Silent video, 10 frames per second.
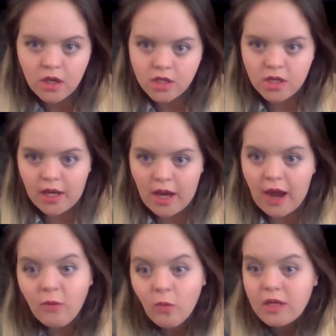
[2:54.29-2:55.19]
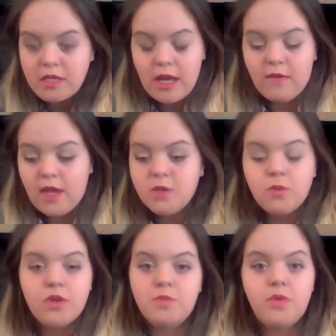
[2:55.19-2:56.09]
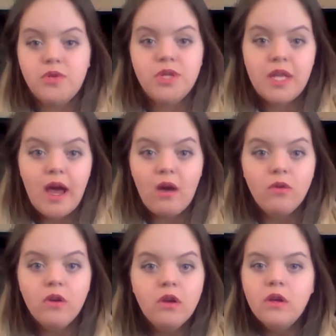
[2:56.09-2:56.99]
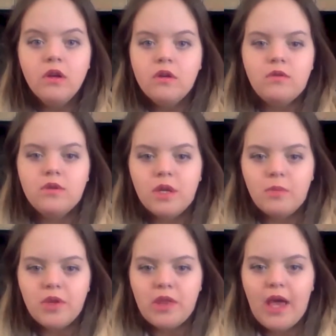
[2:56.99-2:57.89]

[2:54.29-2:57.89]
So like, I want to have kids with this person now, or something.